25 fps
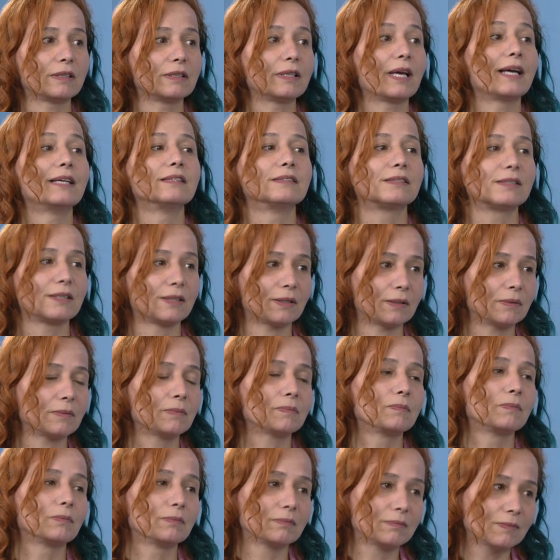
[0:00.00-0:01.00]
as
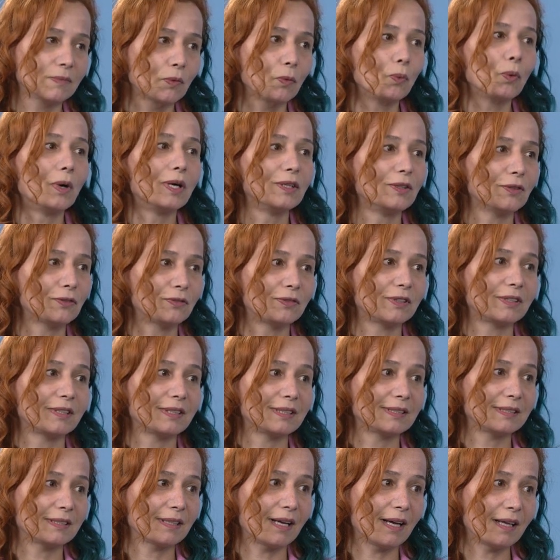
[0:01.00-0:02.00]
one of the
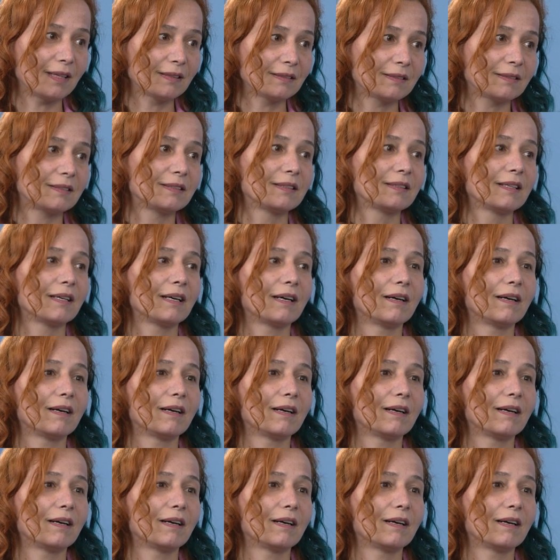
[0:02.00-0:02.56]
results,